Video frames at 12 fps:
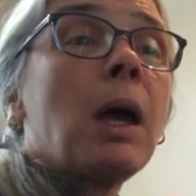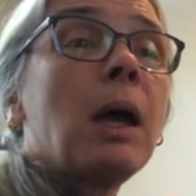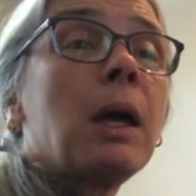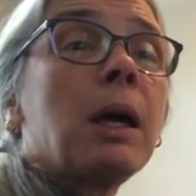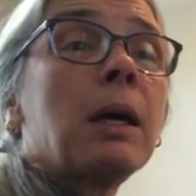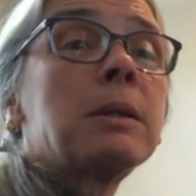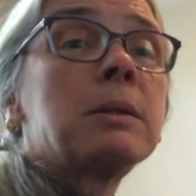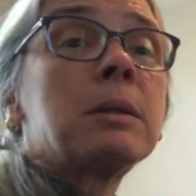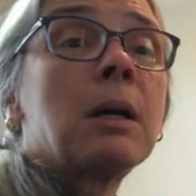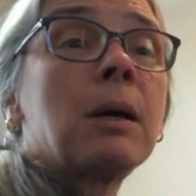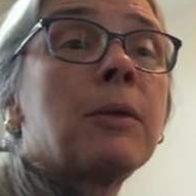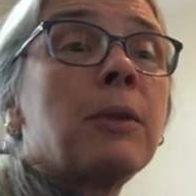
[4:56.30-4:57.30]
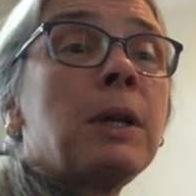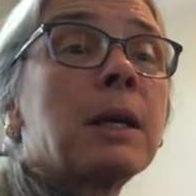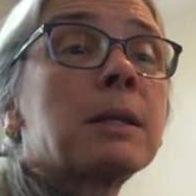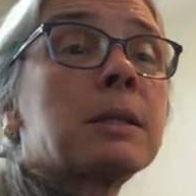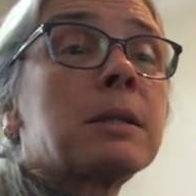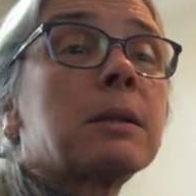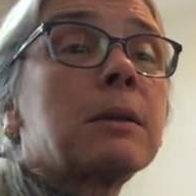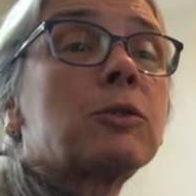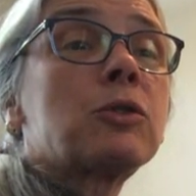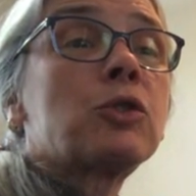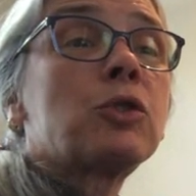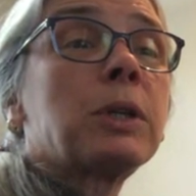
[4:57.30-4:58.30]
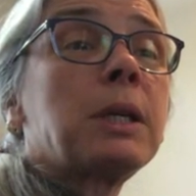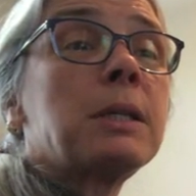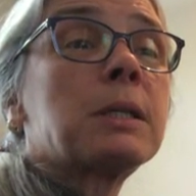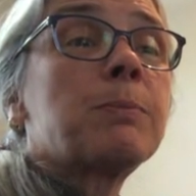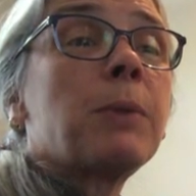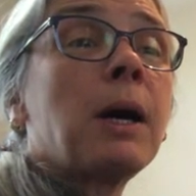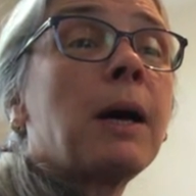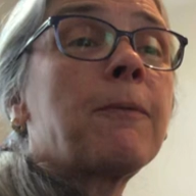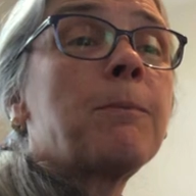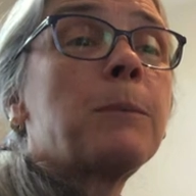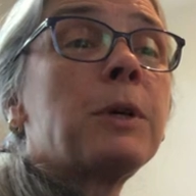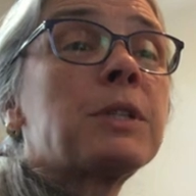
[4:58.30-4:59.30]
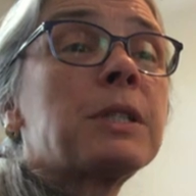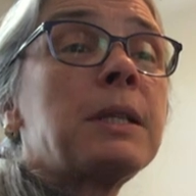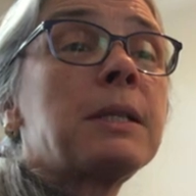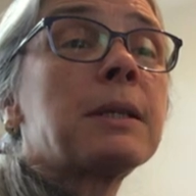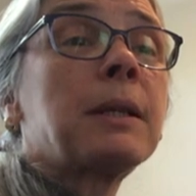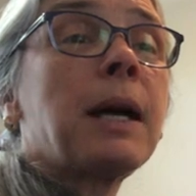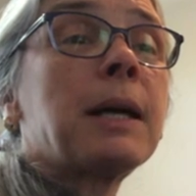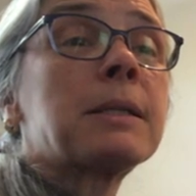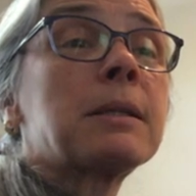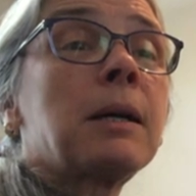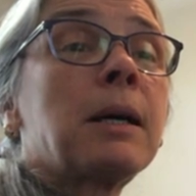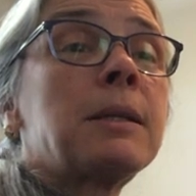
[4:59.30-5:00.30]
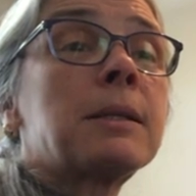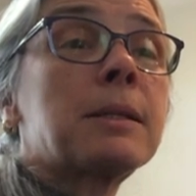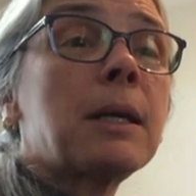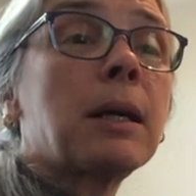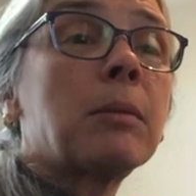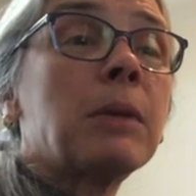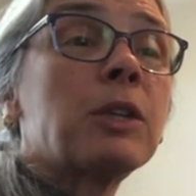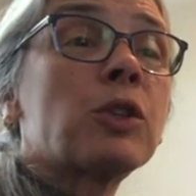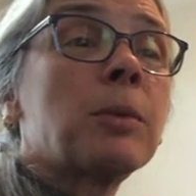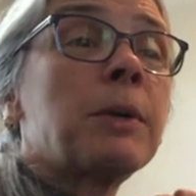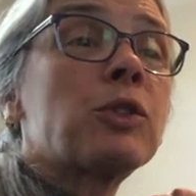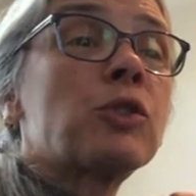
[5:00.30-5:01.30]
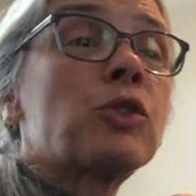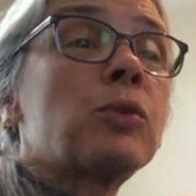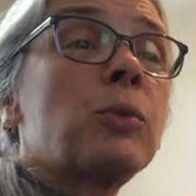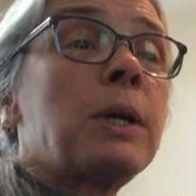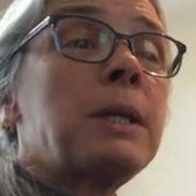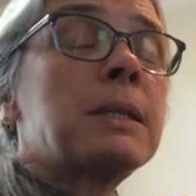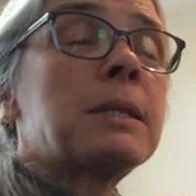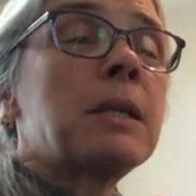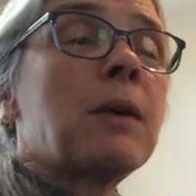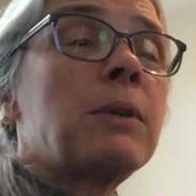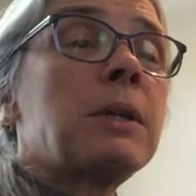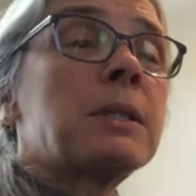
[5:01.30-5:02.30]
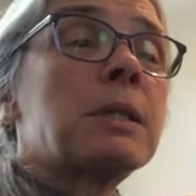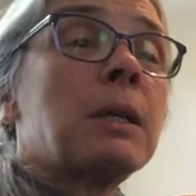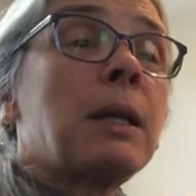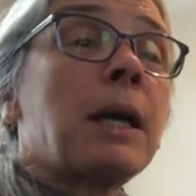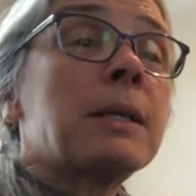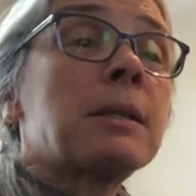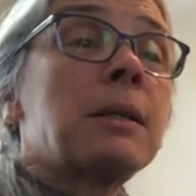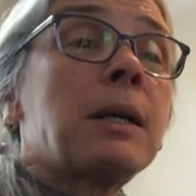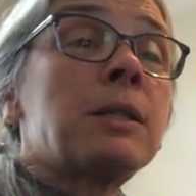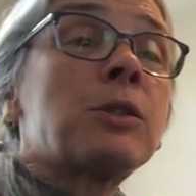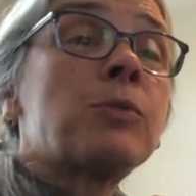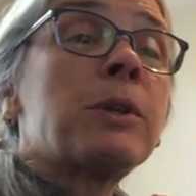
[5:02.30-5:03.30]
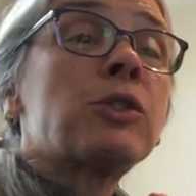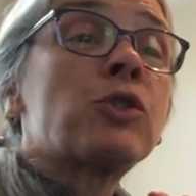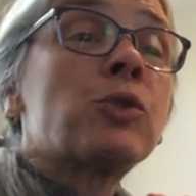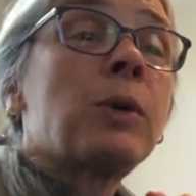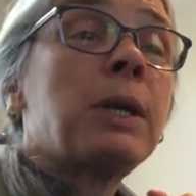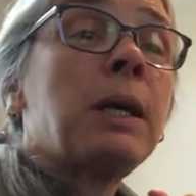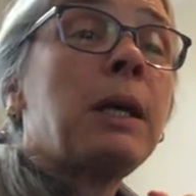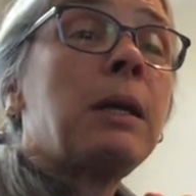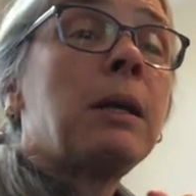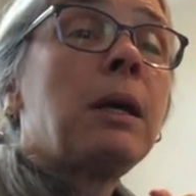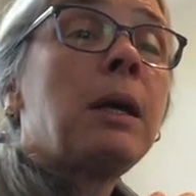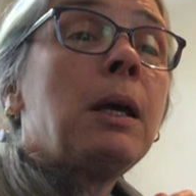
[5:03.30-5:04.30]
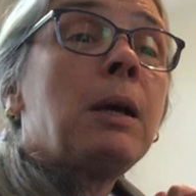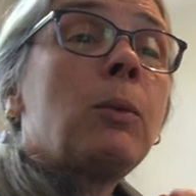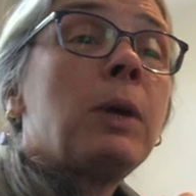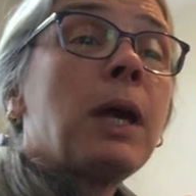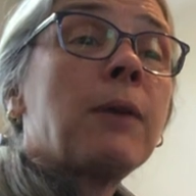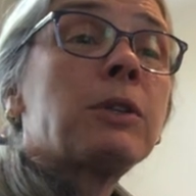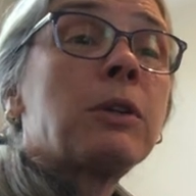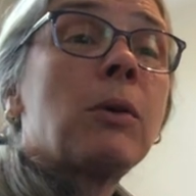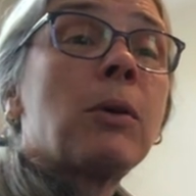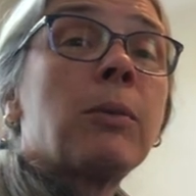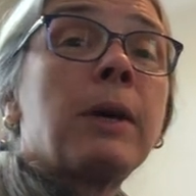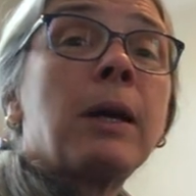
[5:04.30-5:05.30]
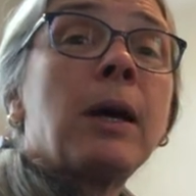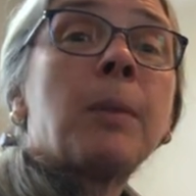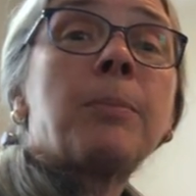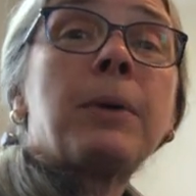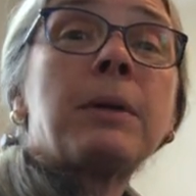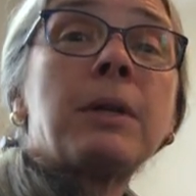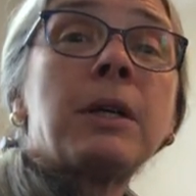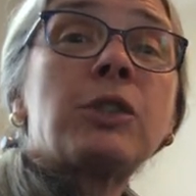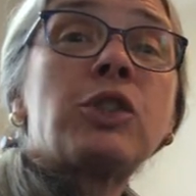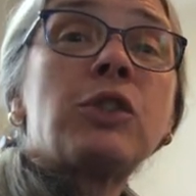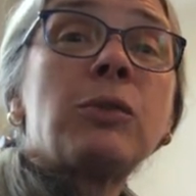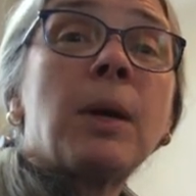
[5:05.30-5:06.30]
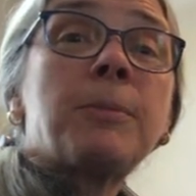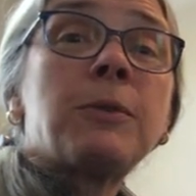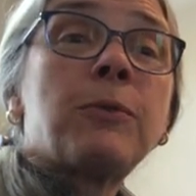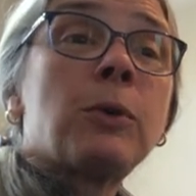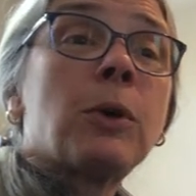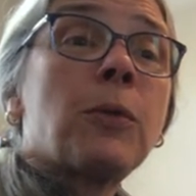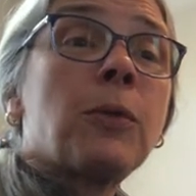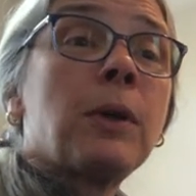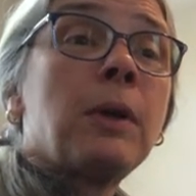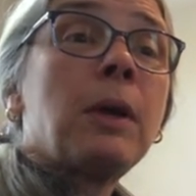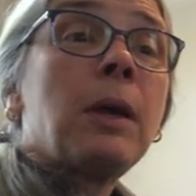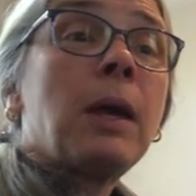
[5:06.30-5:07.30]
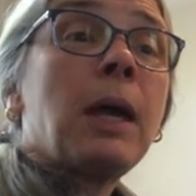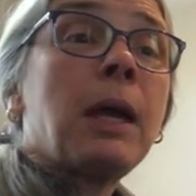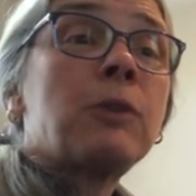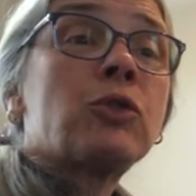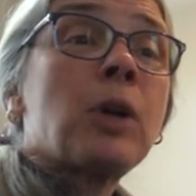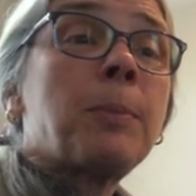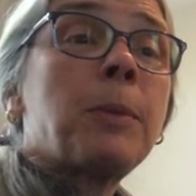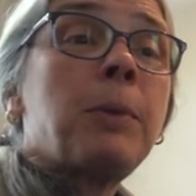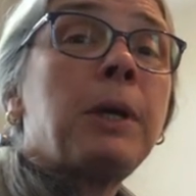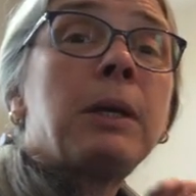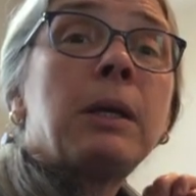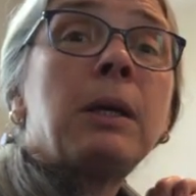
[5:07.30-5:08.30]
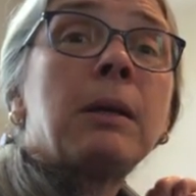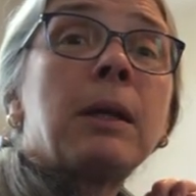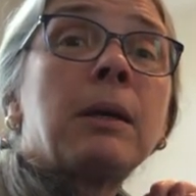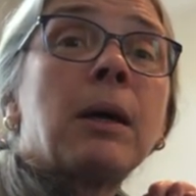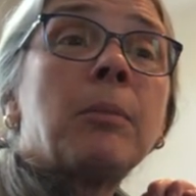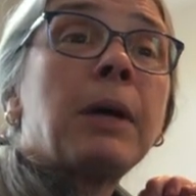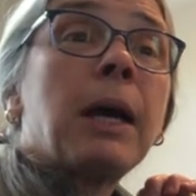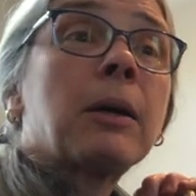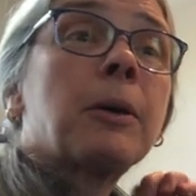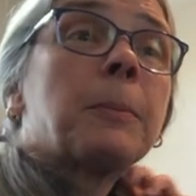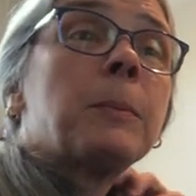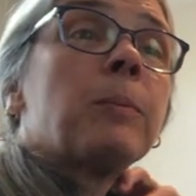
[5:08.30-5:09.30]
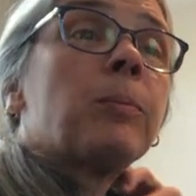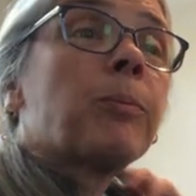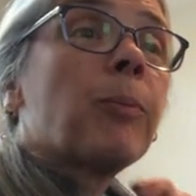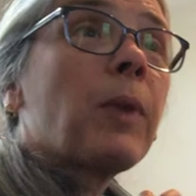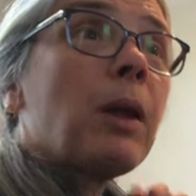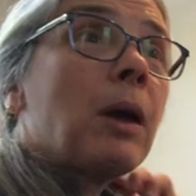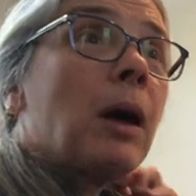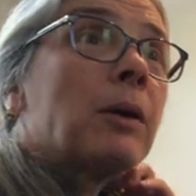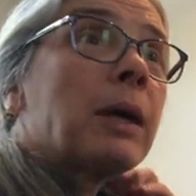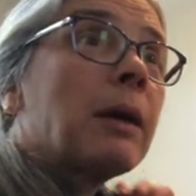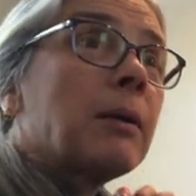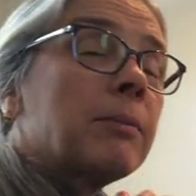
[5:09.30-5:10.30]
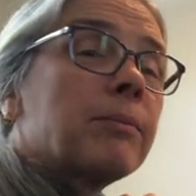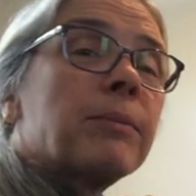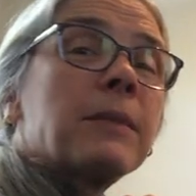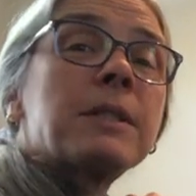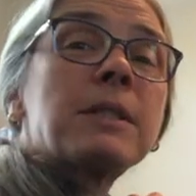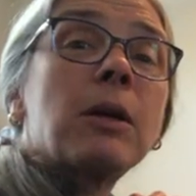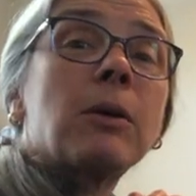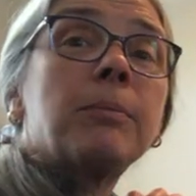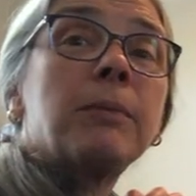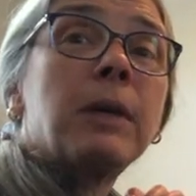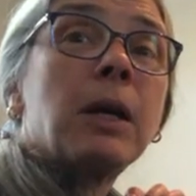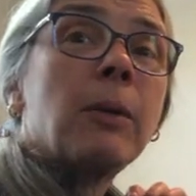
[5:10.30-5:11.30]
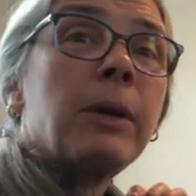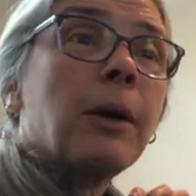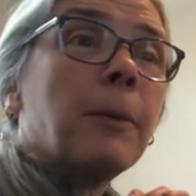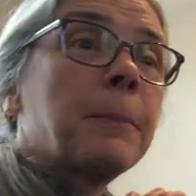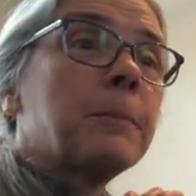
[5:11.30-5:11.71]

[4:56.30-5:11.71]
And the next tricky spot mostly is the last line, the second measure. Measure 27 is the last line, so measure 28. We have to go all the way up, shoot up to fourth, drop the pinky, and then come back. Okay, so here we go.